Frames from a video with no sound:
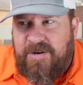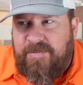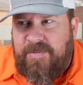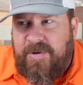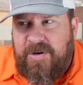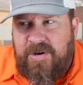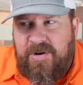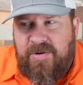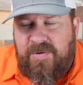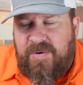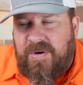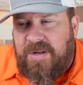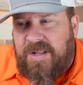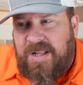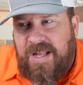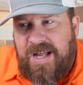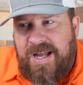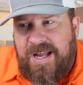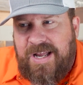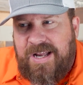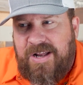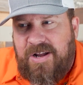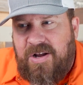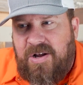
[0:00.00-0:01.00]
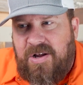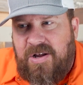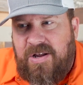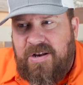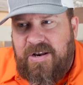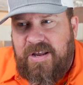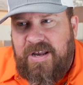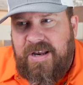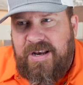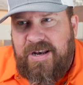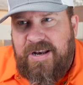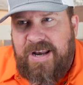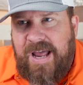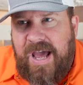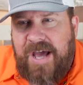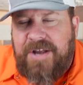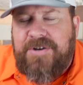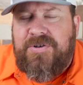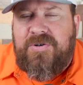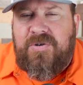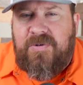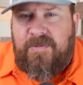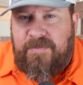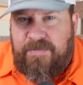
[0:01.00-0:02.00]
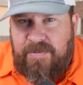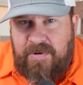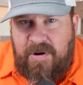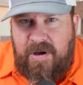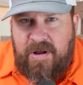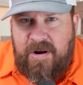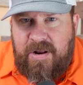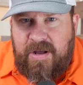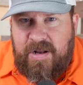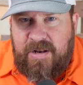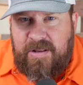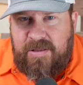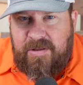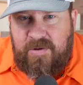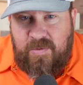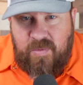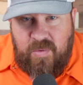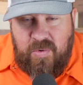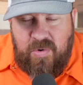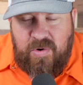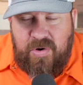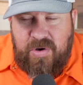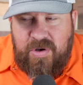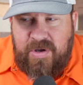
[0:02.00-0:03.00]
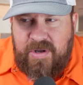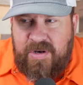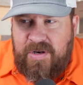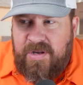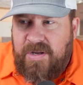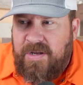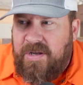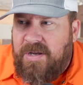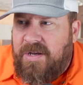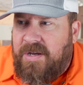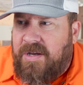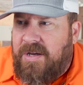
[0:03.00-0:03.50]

I mean, you're relying on a natural product, the wood,